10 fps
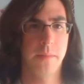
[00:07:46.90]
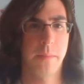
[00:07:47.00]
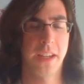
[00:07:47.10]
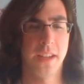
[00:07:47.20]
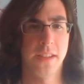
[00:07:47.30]

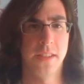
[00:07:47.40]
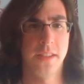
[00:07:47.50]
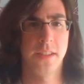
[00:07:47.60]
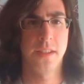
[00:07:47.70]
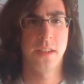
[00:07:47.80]

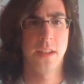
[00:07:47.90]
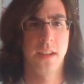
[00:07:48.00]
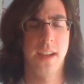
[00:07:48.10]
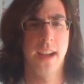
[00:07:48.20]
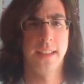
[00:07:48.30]
because
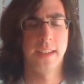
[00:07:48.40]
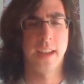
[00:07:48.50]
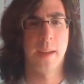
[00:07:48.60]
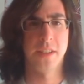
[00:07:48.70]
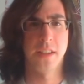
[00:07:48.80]
a lot of
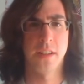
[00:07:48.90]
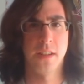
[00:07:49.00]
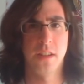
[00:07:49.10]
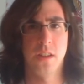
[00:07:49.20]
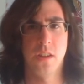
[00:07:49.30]
times in
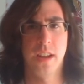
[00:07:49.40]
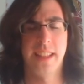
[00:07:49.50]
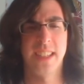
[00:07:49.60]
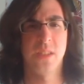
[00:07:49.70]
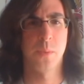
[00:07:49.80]
at
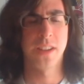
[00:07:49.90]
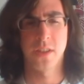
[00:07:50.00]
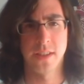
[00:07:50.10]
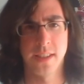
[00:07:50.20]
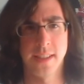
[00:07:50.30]
least
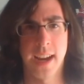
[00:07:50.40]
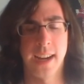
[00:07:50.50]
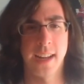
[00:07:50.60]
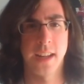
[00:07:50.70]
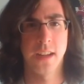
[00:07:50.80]
Western
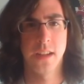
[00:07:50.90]
society,